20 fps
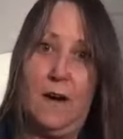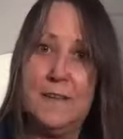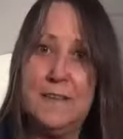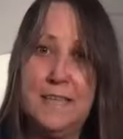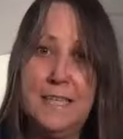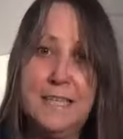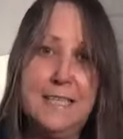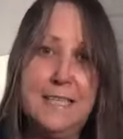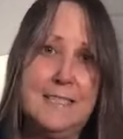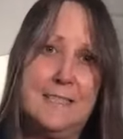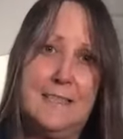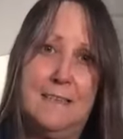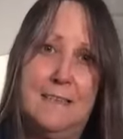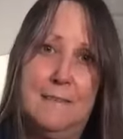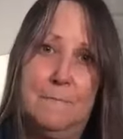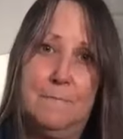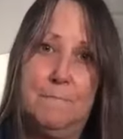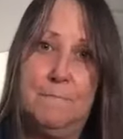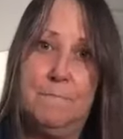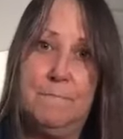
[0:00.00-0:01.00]
I think it's
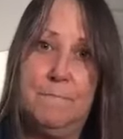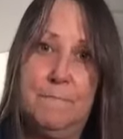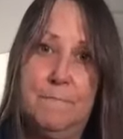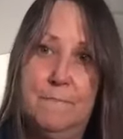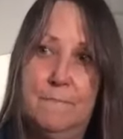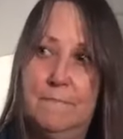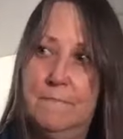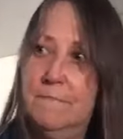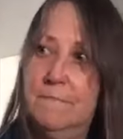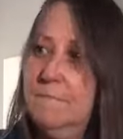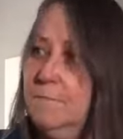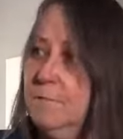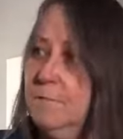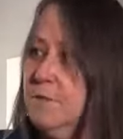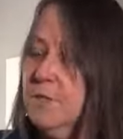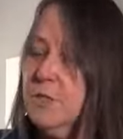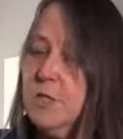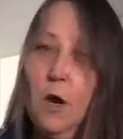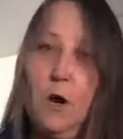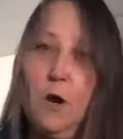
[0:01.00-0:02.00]
a
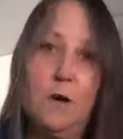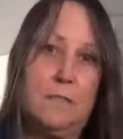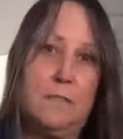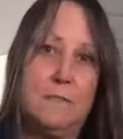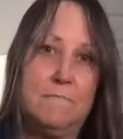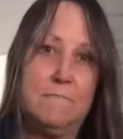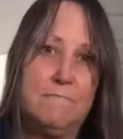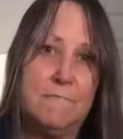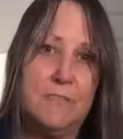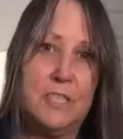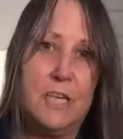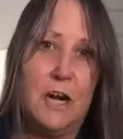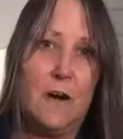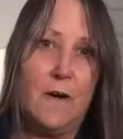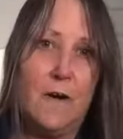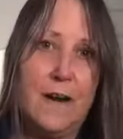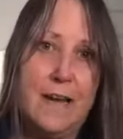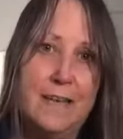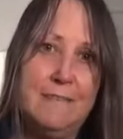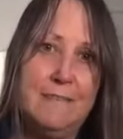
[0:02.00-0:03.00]
tart
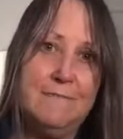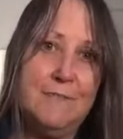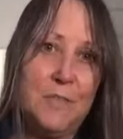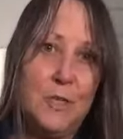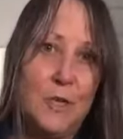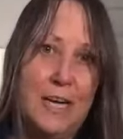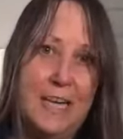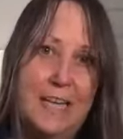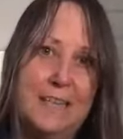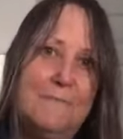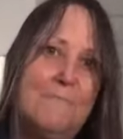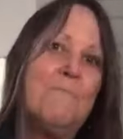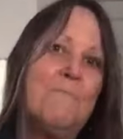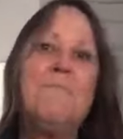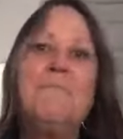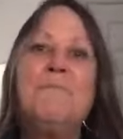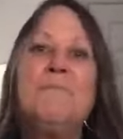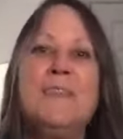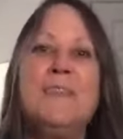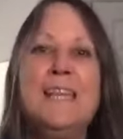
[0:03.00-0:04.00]
cherry tree.
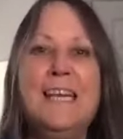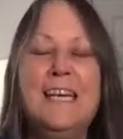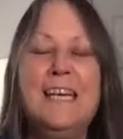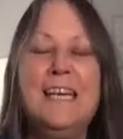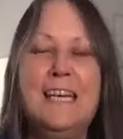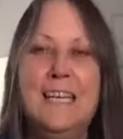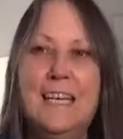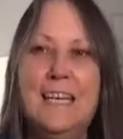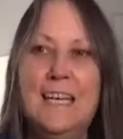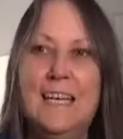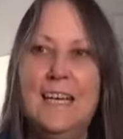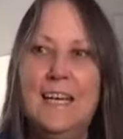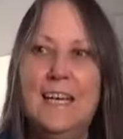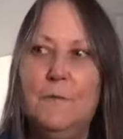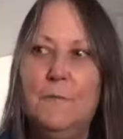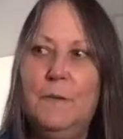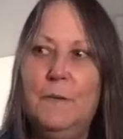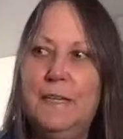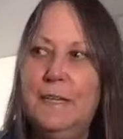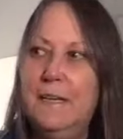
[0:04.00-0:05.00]

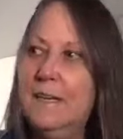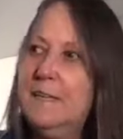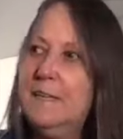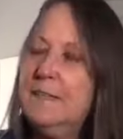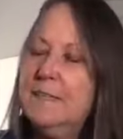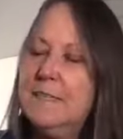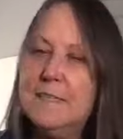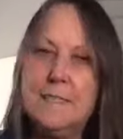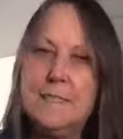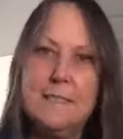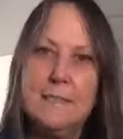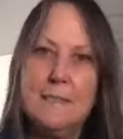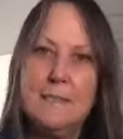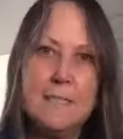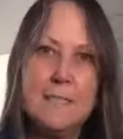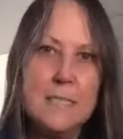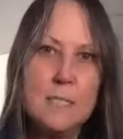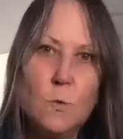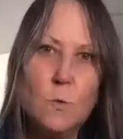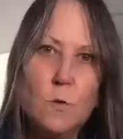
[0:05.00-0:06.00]
But
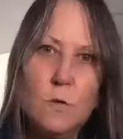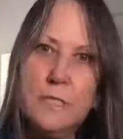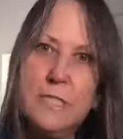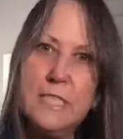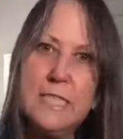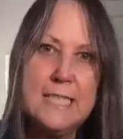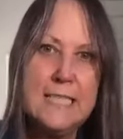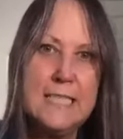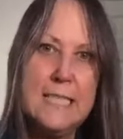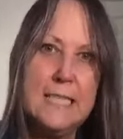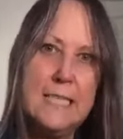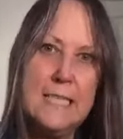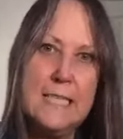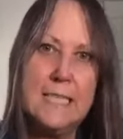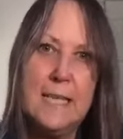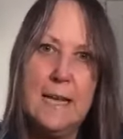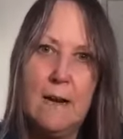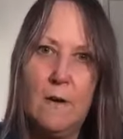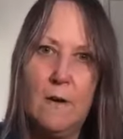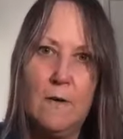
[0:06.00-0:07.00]
the squirrel just sits
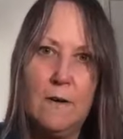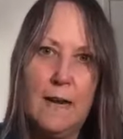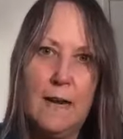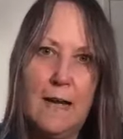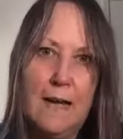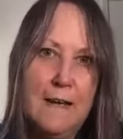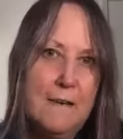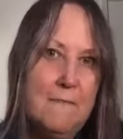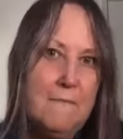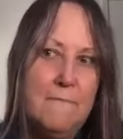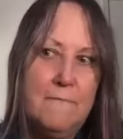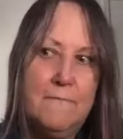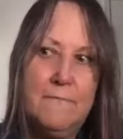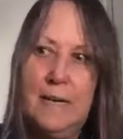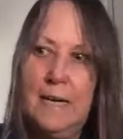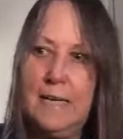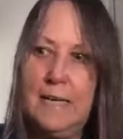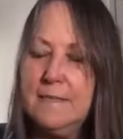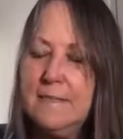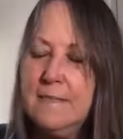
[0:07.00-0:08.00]
there, and I've
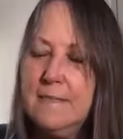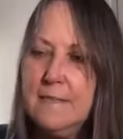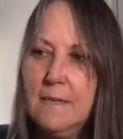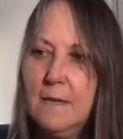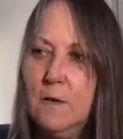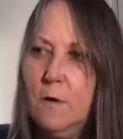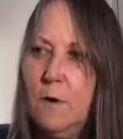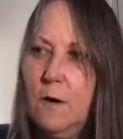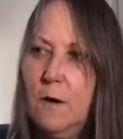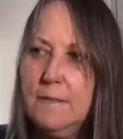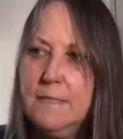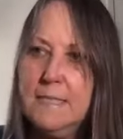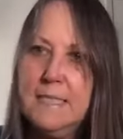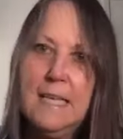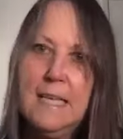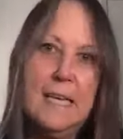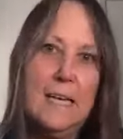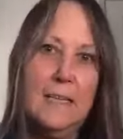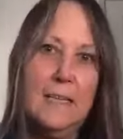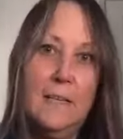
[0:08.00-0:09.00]
gotten so I'll
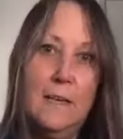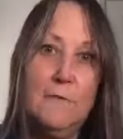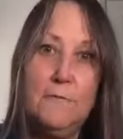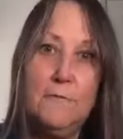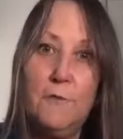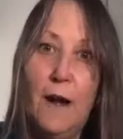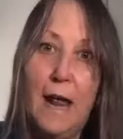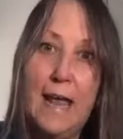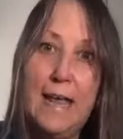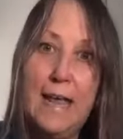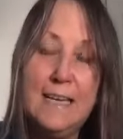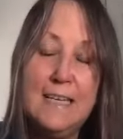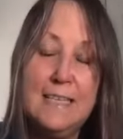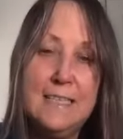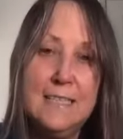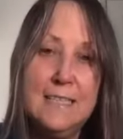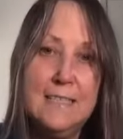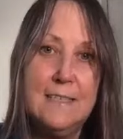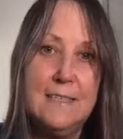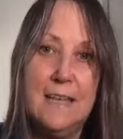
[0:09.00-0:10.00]
say, hello,
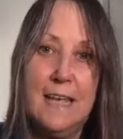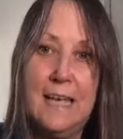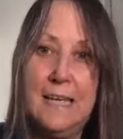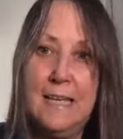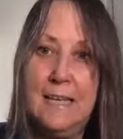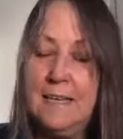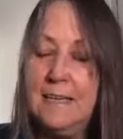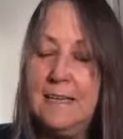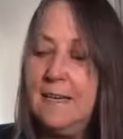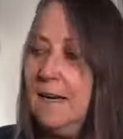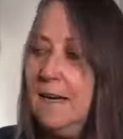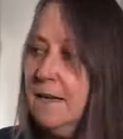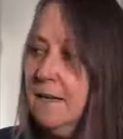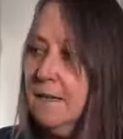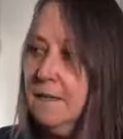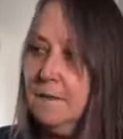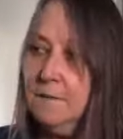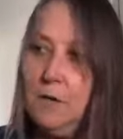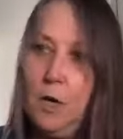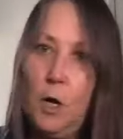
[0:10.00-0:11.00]
friend, and
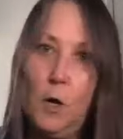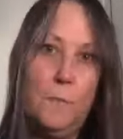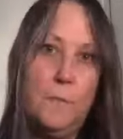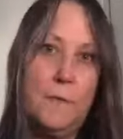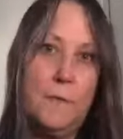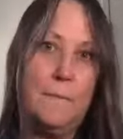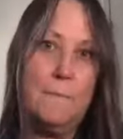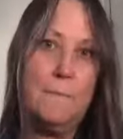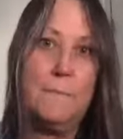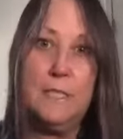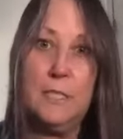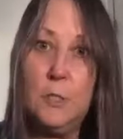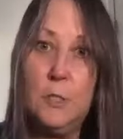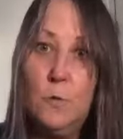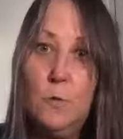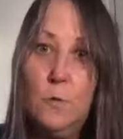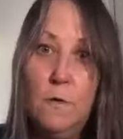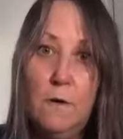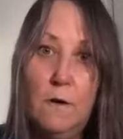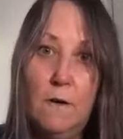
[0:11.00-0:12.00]
I'll open up the
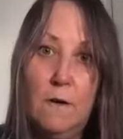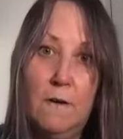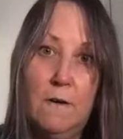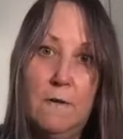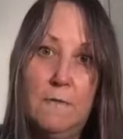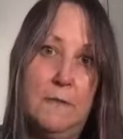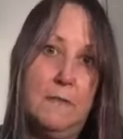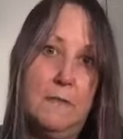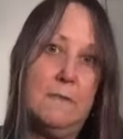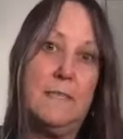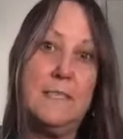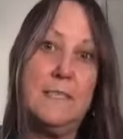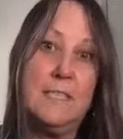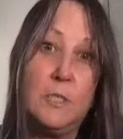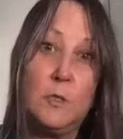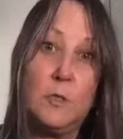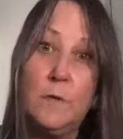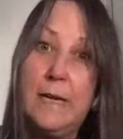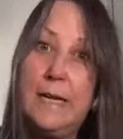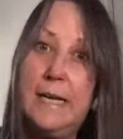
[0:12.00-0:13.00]
door, and there's a
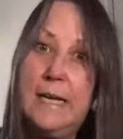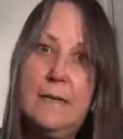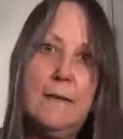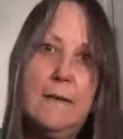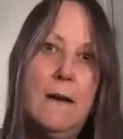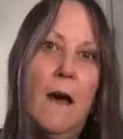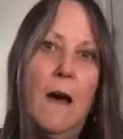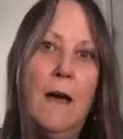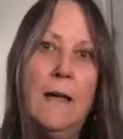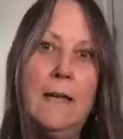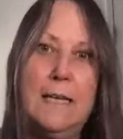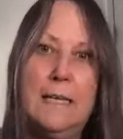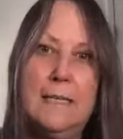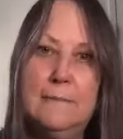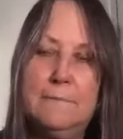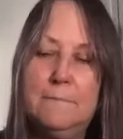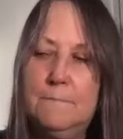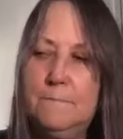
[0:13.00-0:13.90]
screen on it.